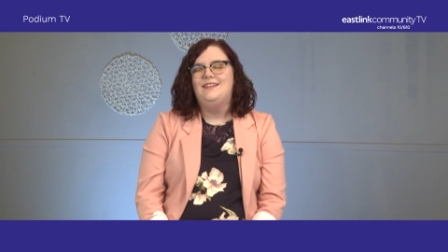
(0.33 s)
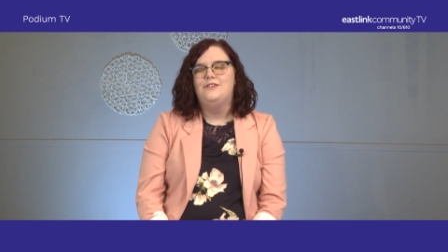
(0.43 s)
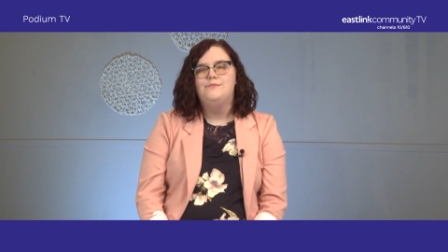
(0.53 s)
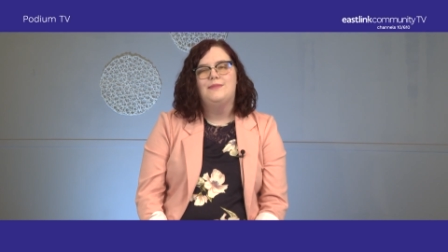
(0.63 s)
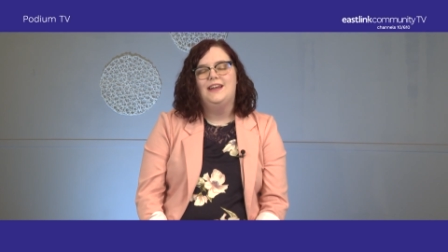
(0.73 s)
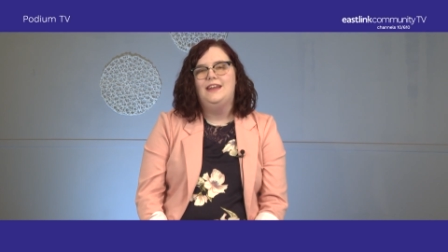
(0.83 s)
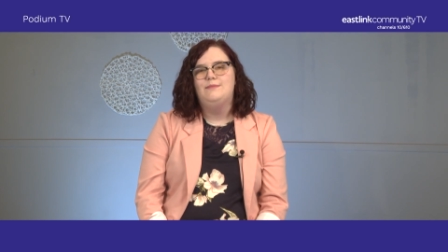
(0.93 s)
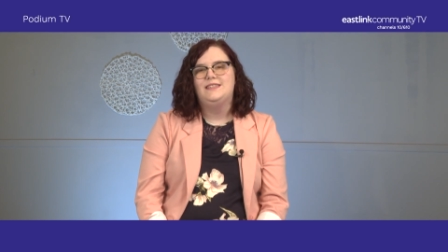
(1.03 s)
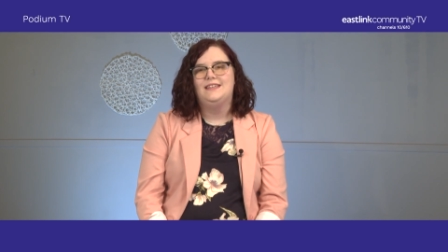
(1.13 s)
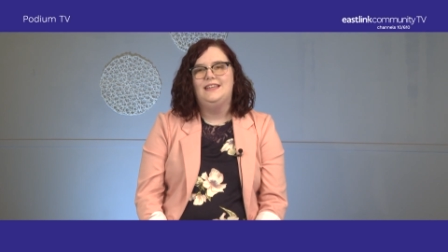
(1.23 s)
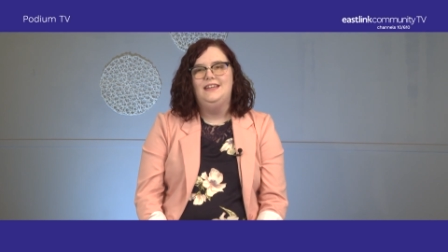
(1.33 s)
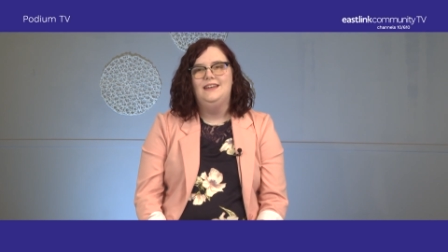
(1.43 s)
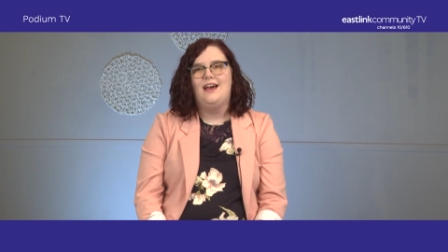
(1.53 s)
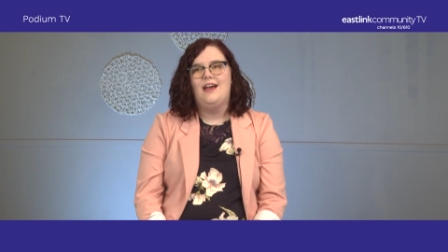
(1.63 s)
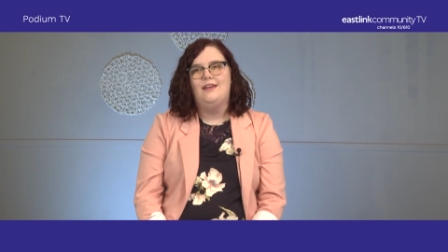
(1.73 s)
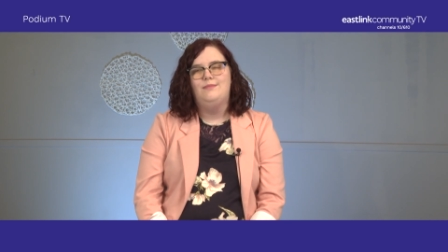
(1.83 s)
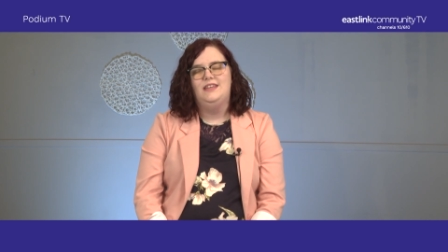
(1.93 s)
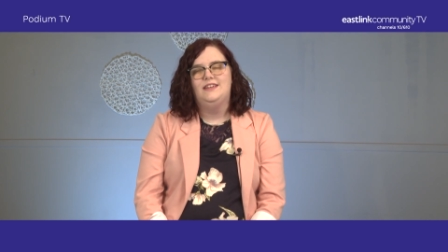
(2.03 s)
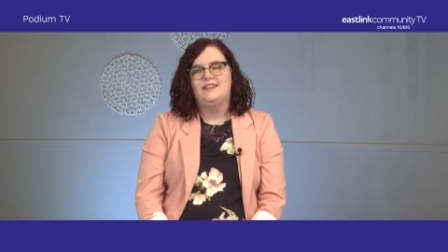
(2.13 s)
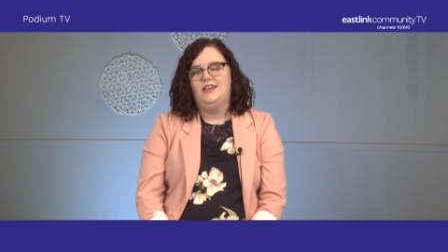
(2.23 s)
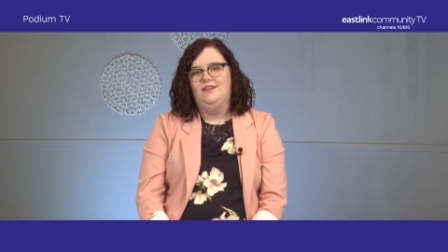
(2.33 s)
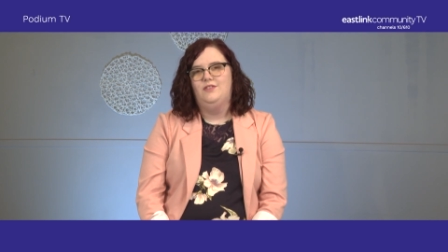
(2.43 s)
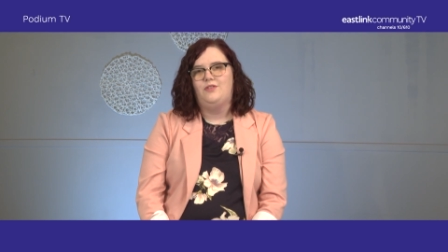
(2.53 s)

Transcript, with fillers: Hello, my name is Aline. I'm the Executive